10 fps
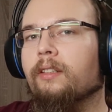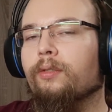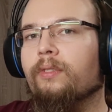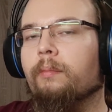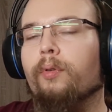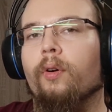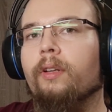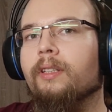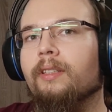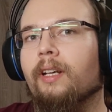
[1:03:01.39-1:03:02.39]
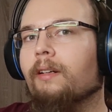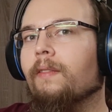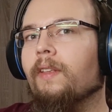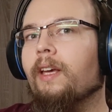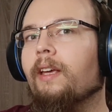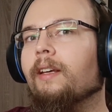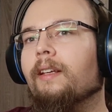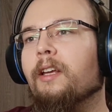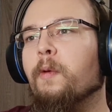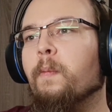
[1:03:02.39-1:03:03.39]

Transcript: and to the point, aren't they?